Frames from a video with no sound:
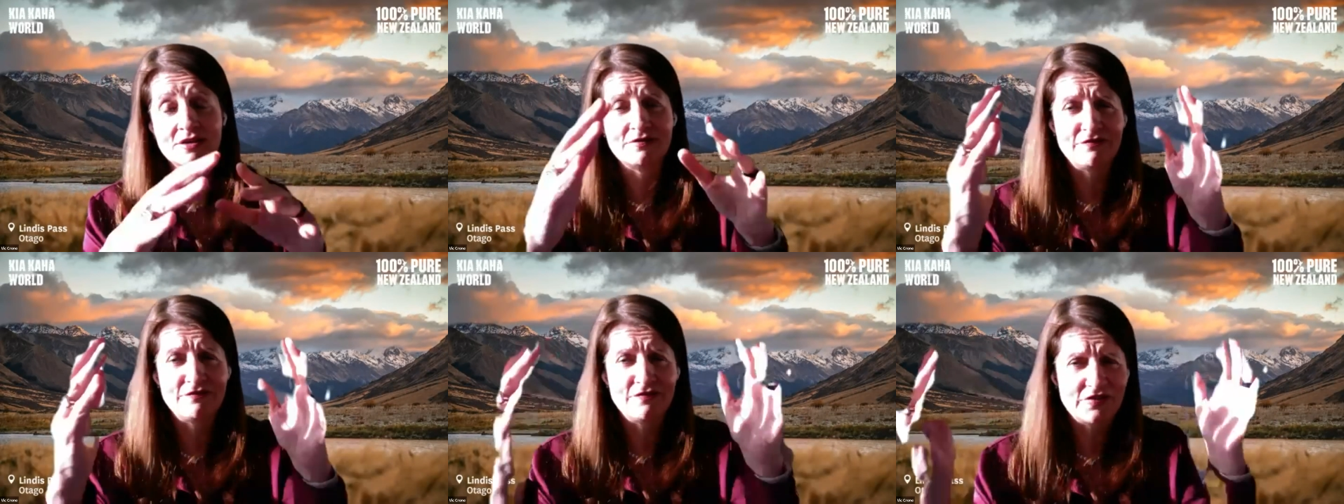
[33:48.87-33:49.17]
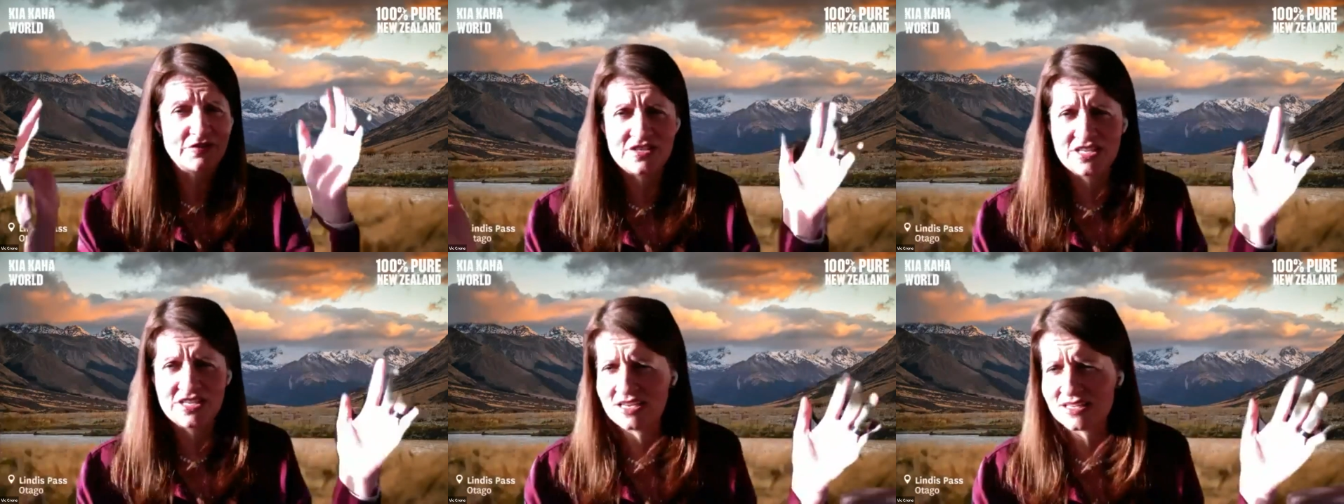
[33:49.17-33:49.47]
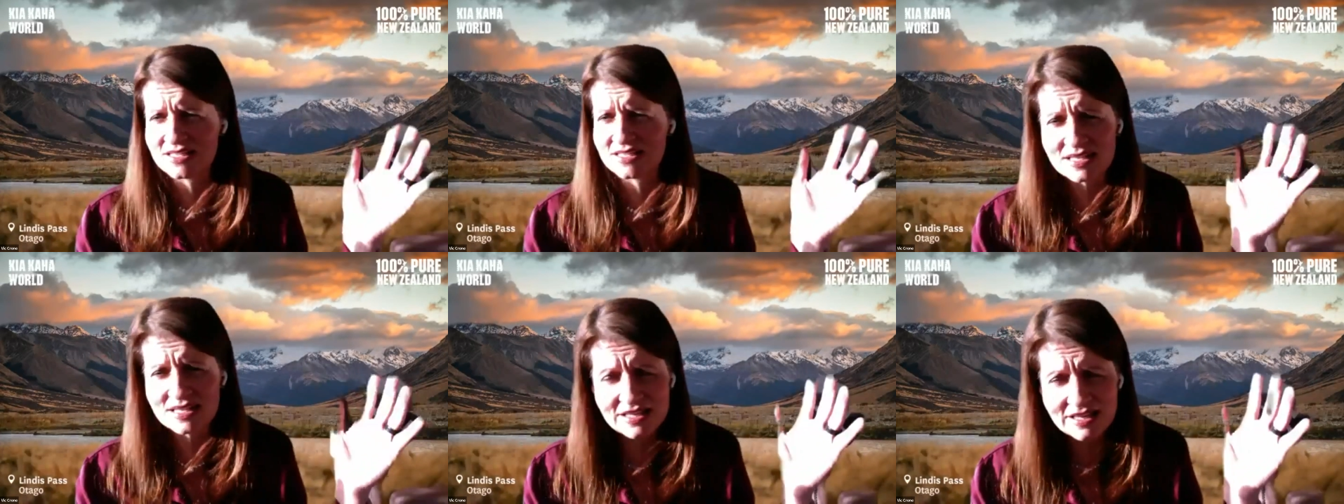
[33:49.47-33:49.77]
the
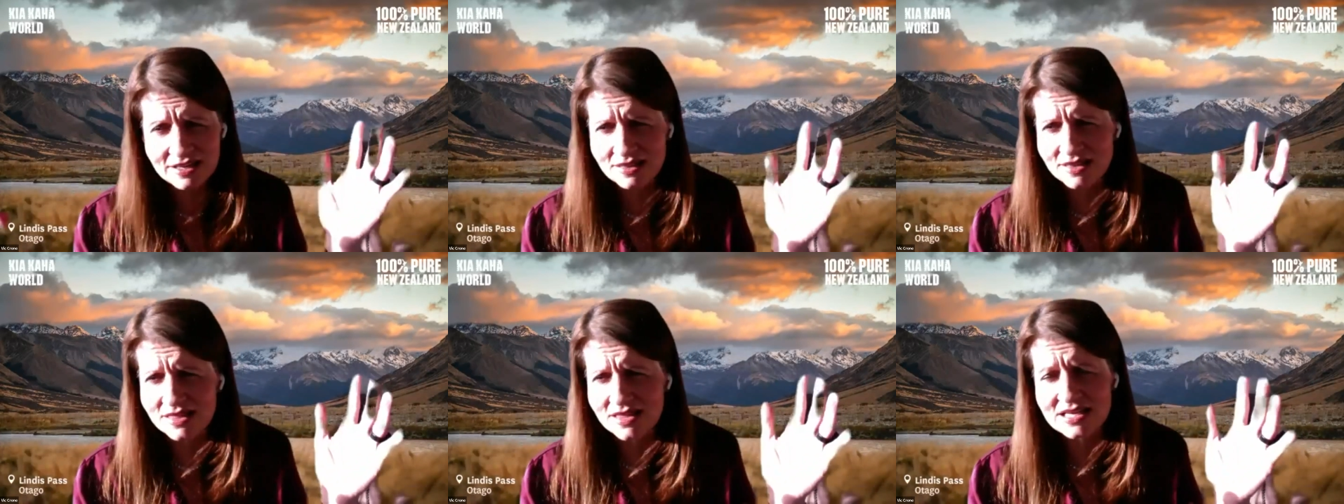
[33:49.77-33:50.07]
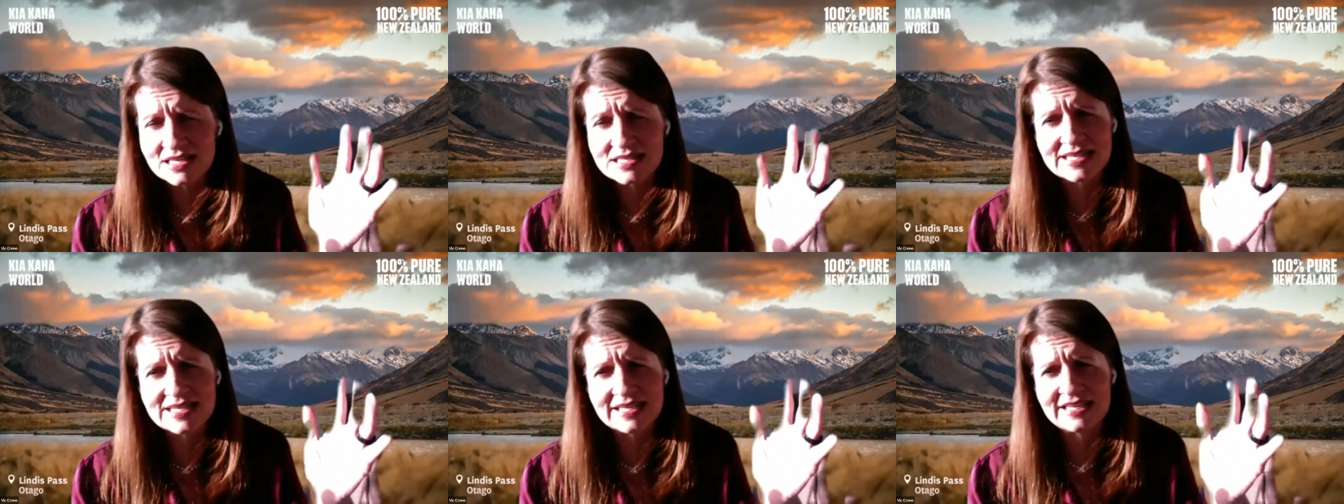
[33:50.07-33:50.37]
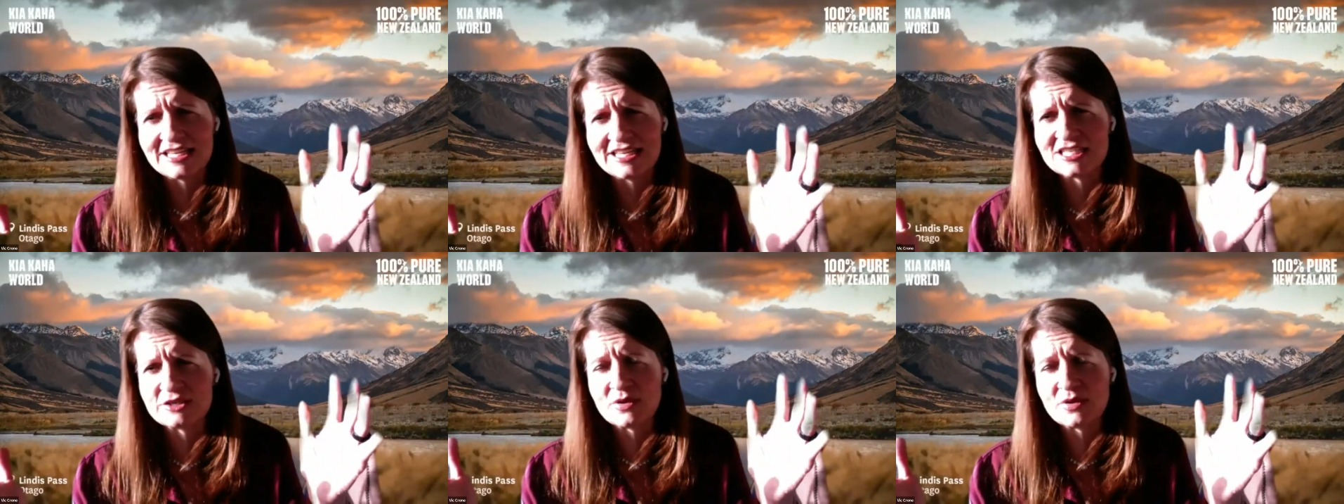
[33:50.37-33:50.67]
50 gazillion things
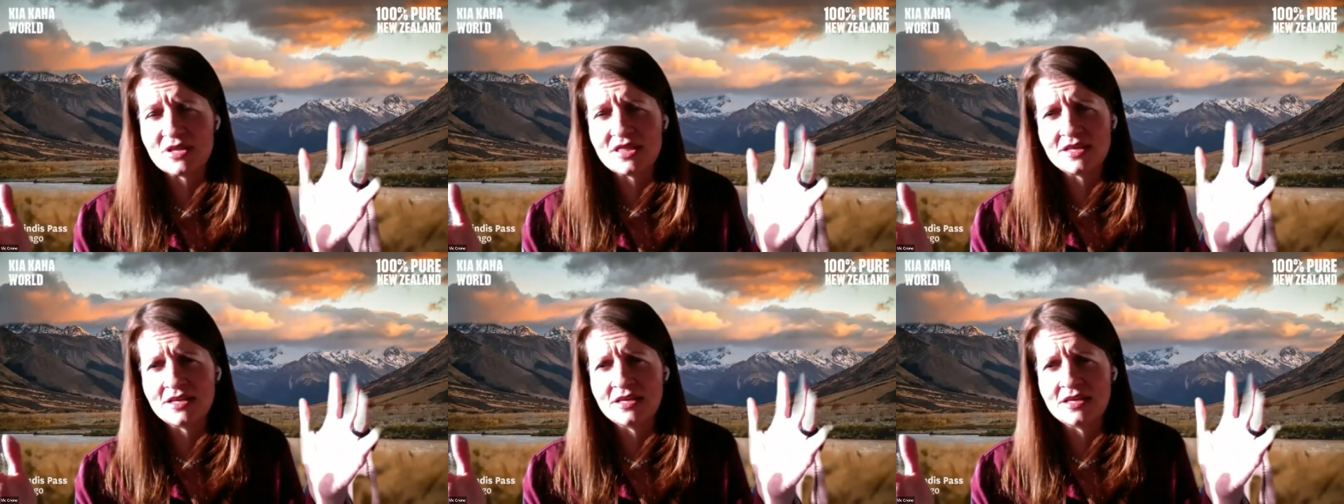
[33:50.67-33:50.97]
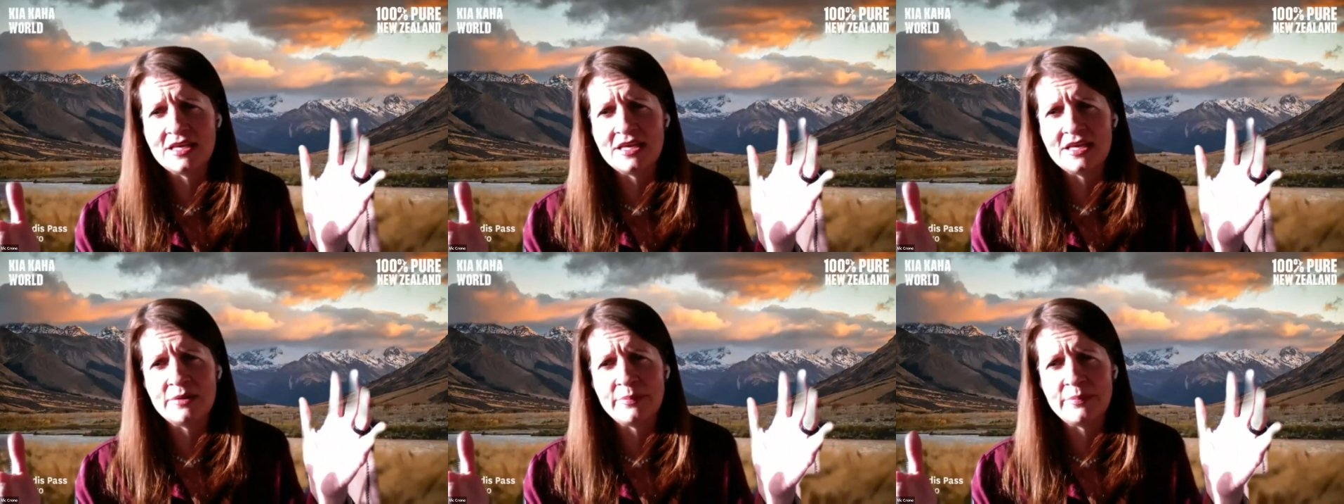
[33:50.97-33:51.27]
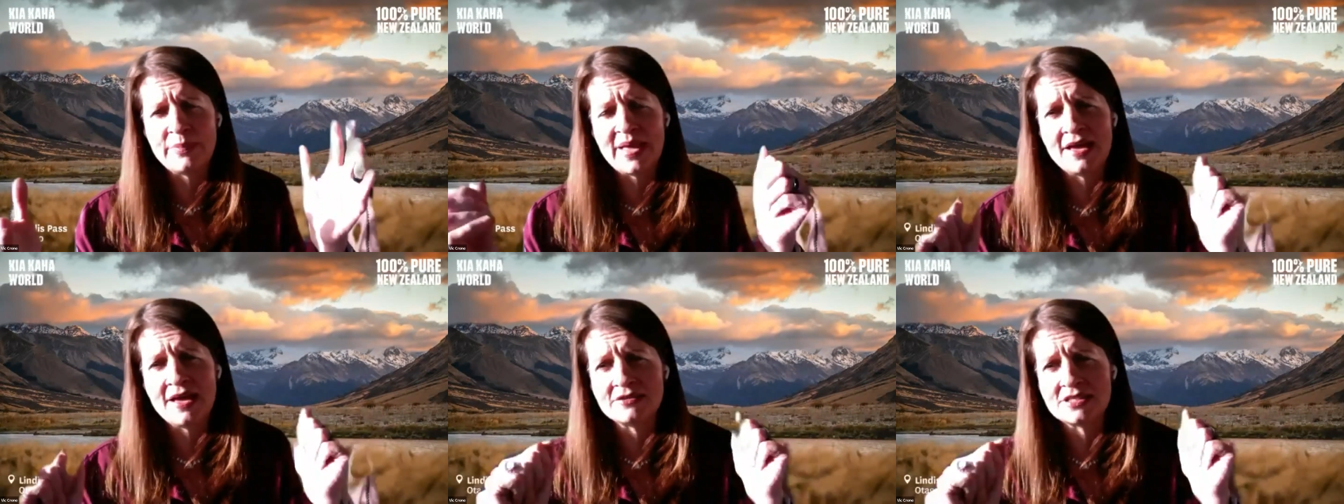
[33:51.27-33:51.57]
they need to be thinking
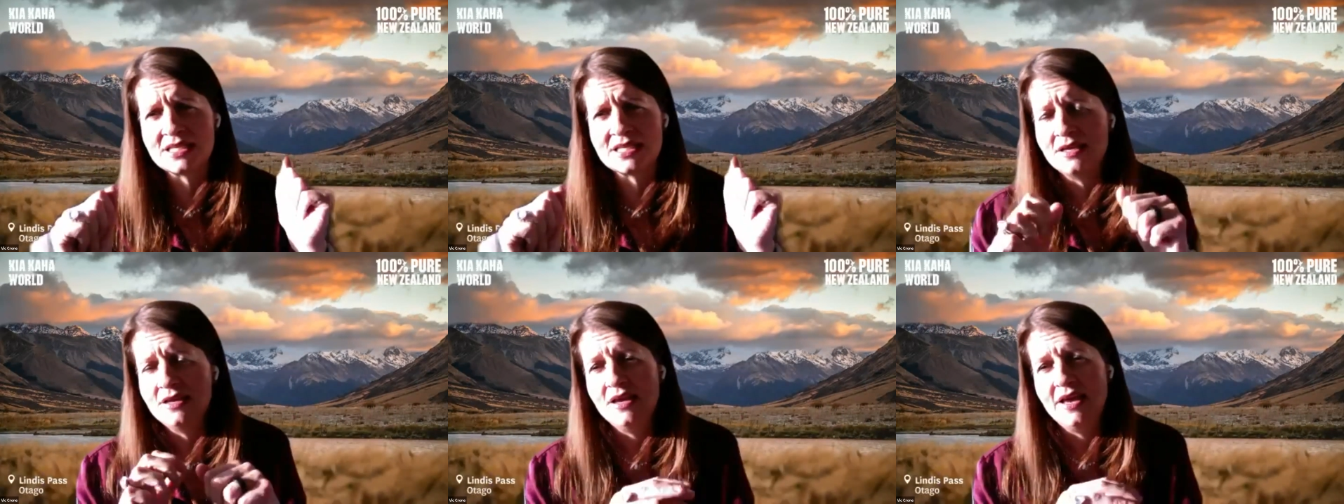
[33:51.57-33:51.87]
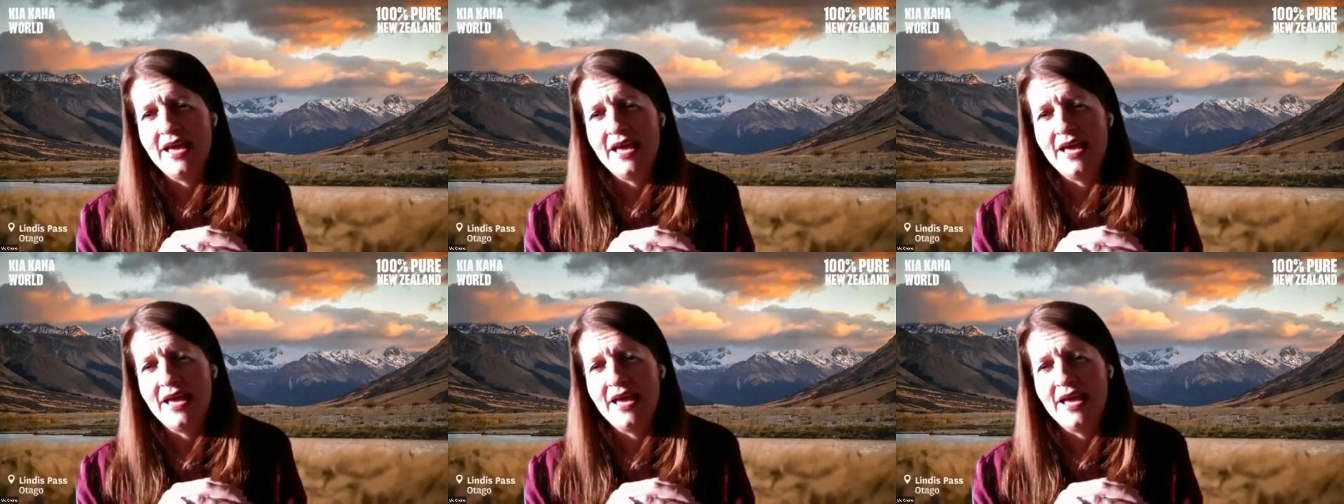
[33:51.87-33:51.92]
about,